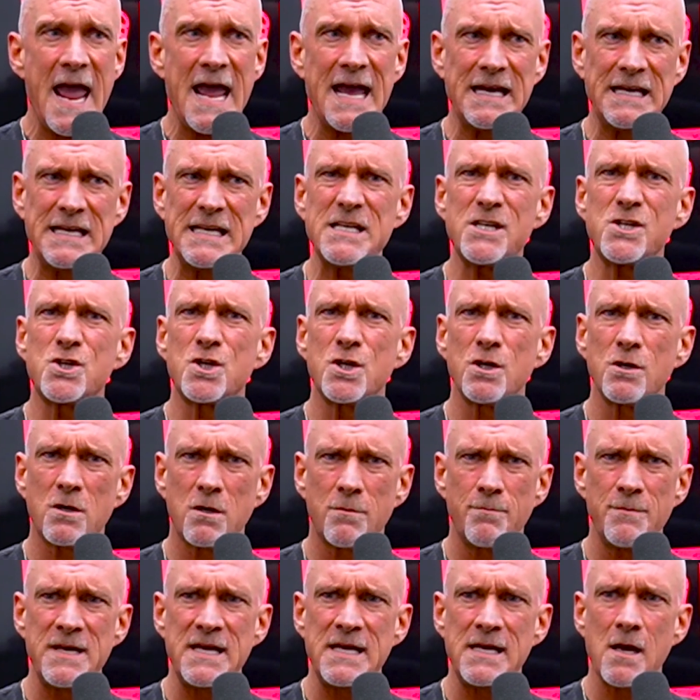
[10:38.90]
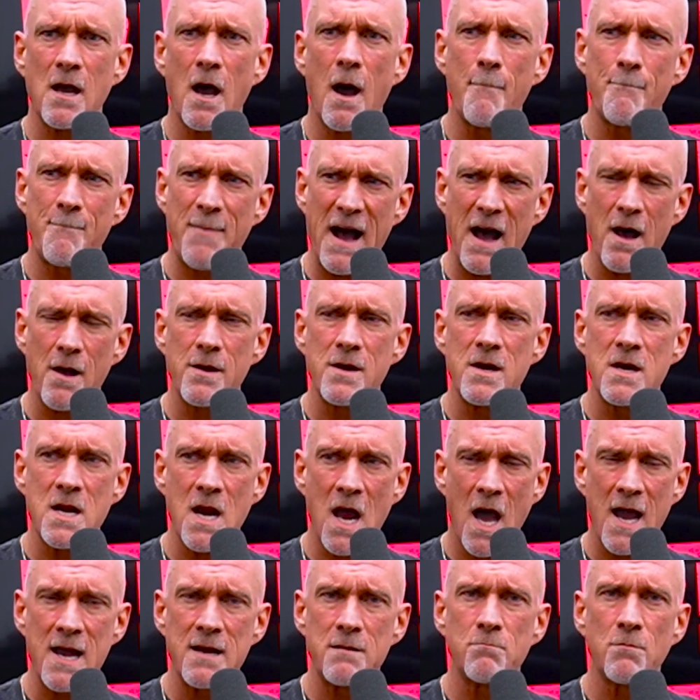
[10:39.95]
And it took me about
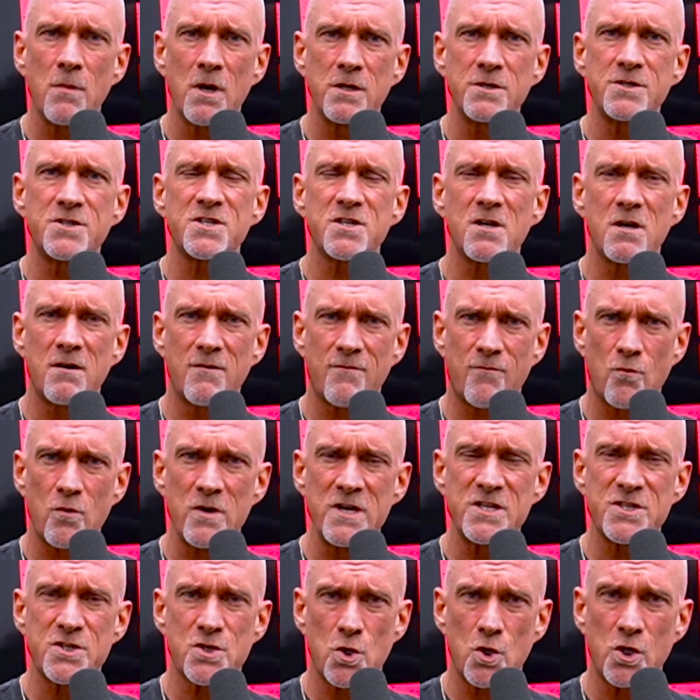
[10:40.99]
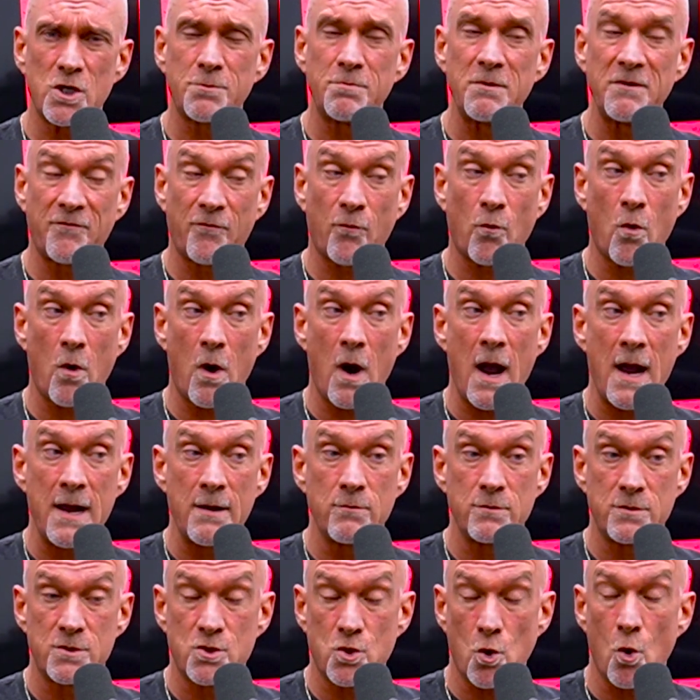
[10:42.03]
nine months of research before
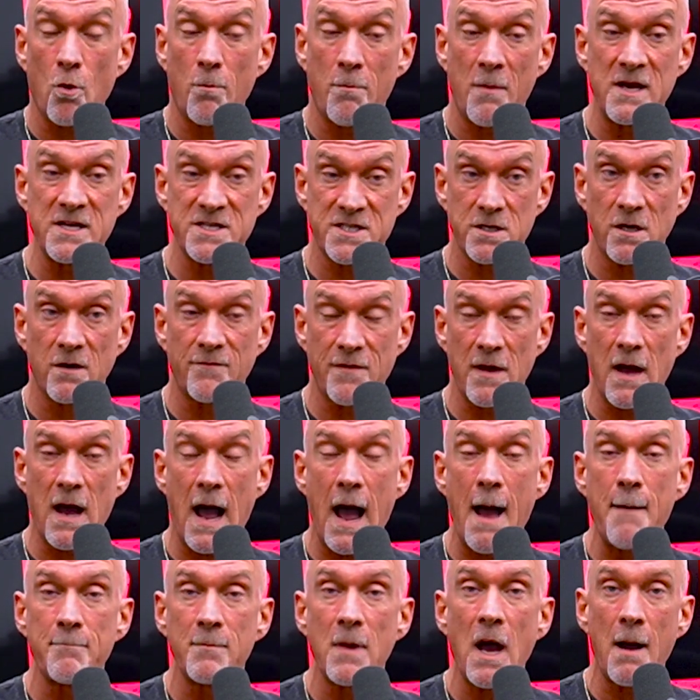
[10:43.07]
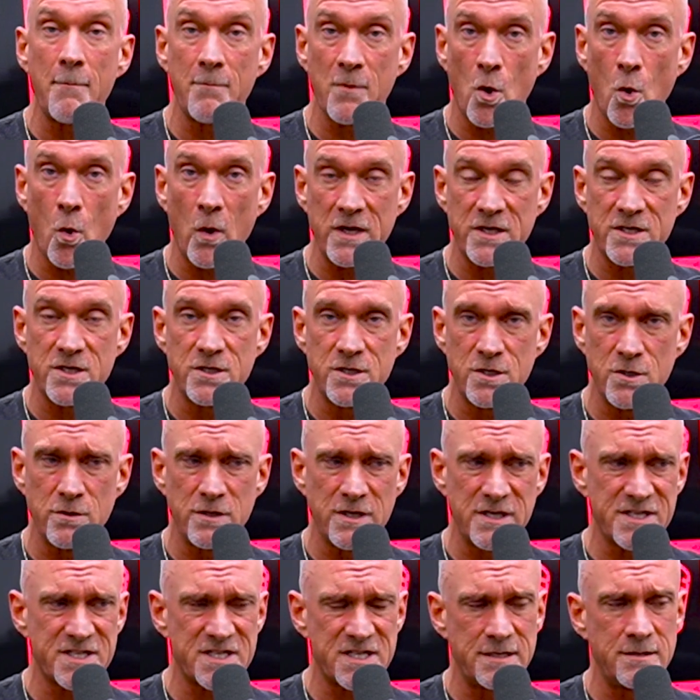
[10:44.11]
I told myself I'm, I'm going to do
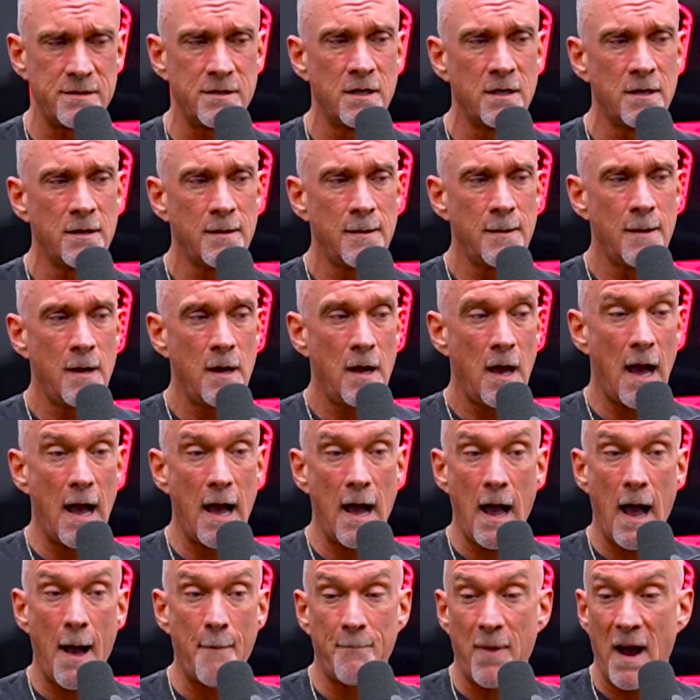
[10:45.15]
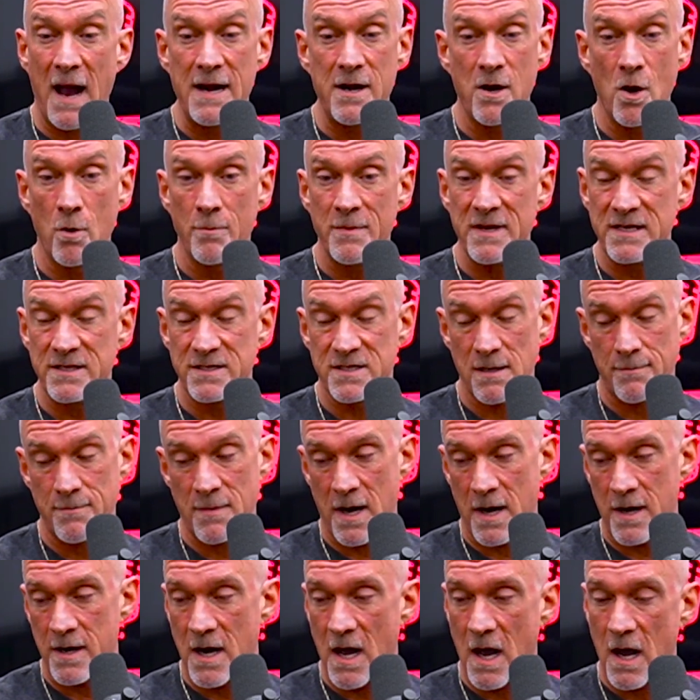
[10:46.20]
this. And uh, by no means, I'm
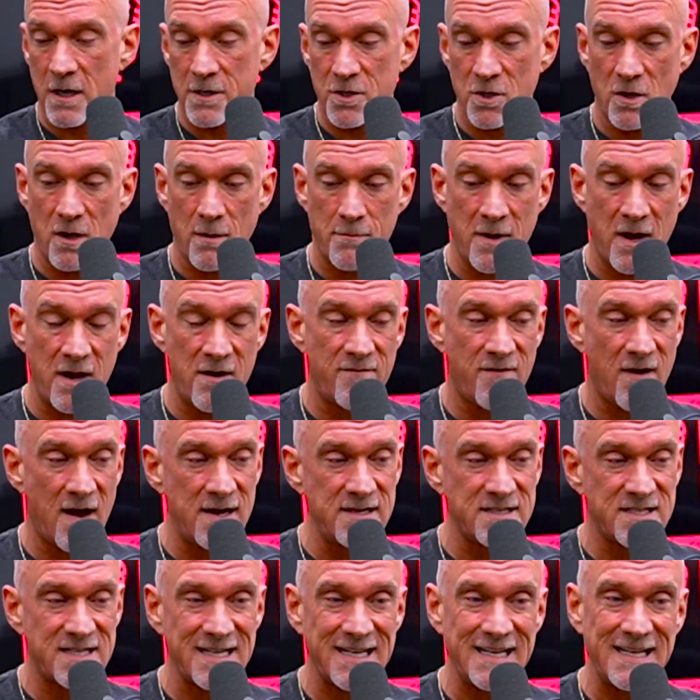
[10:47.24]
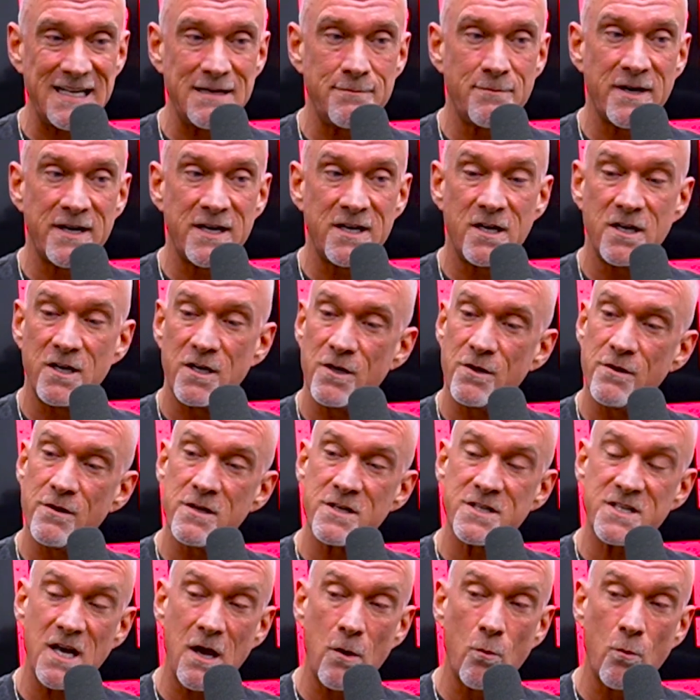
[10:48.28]
not a doctor. I'm not advising anybody to do this.